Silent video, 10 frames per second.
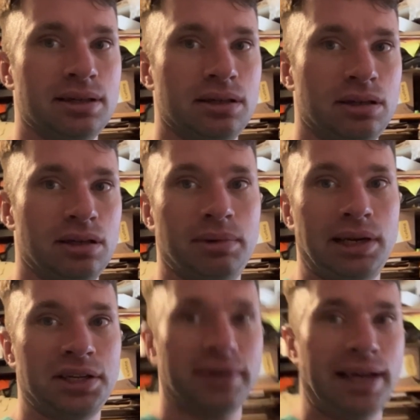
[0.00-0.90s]
a little bit
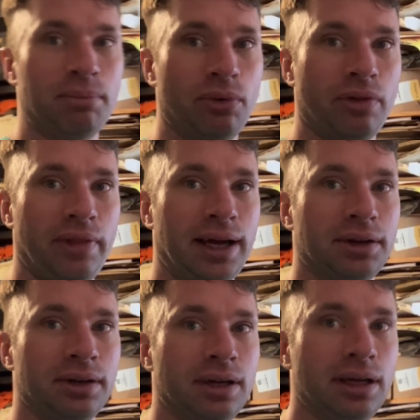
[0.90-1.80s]
less of a gamble than
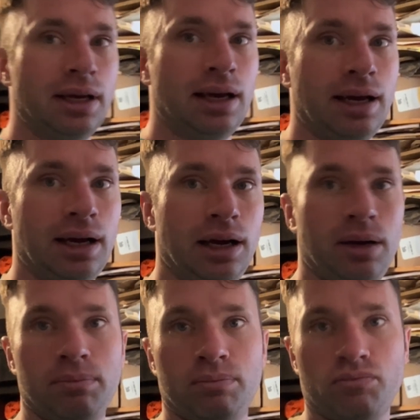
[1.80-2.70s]
that.
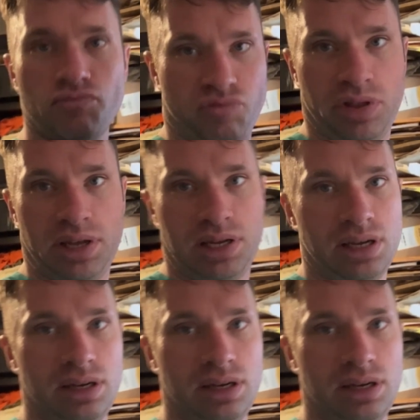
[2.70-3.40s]
The